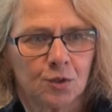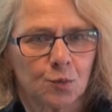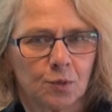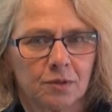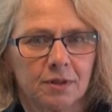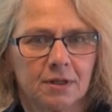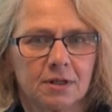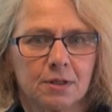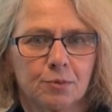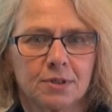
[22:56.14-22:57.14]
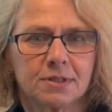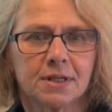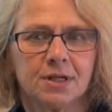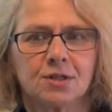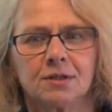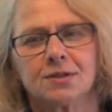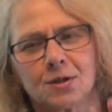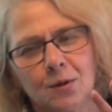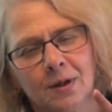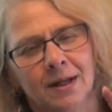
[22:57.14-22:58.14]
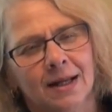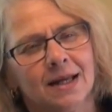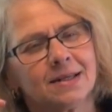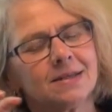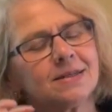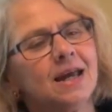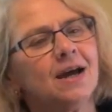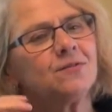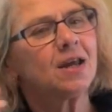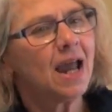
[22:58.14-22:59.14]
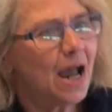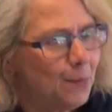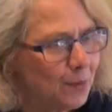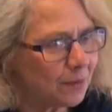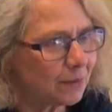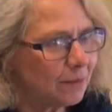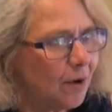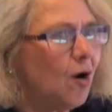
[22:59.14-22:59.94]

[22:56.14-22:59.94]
toward the end of the presentation. So it doesn't have to happen